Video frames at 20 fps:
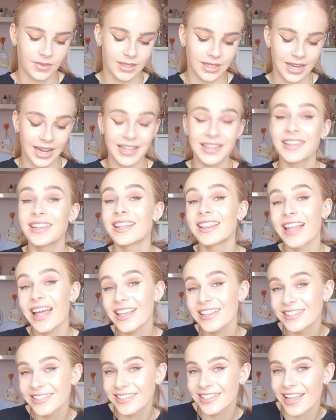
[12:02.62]
And the
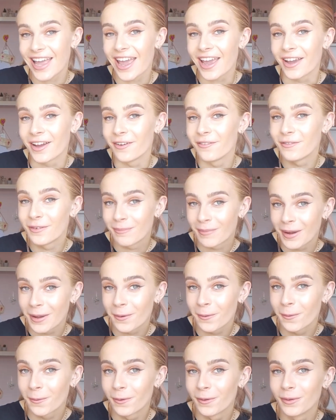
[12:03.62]
last thing from my
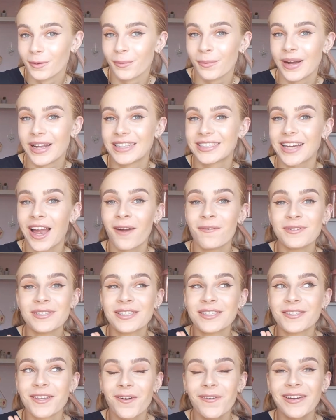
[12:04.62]
haul, which I was
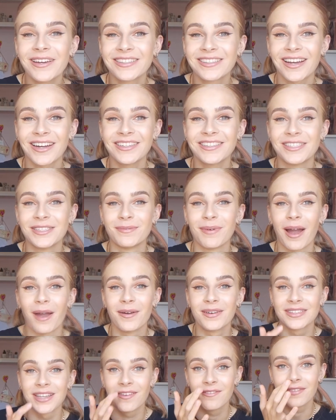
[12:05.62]
so excited about
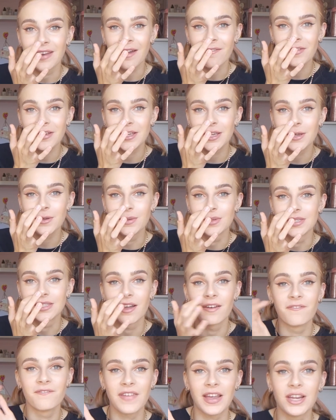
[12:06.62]
because I've never used
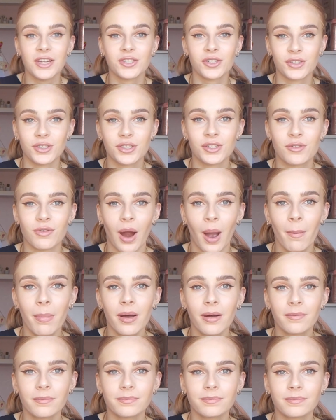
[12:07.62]
a facial scrub.
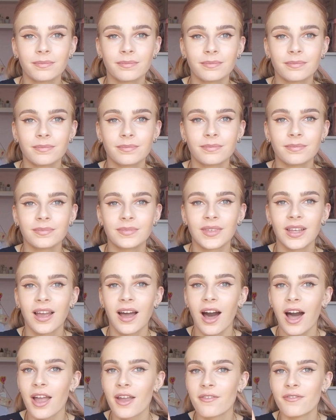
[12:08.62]

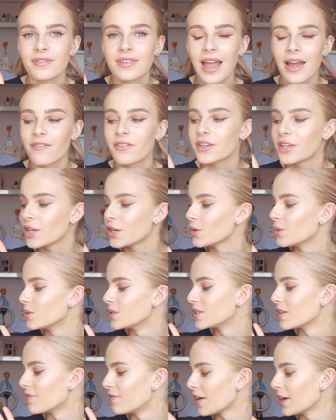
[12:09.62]
I have never
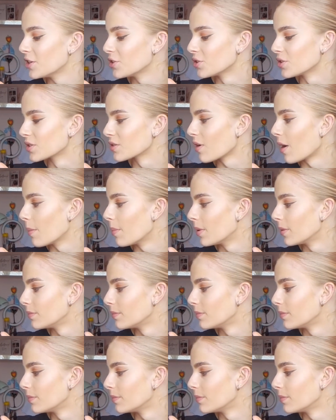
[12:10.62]
used a facial scrub.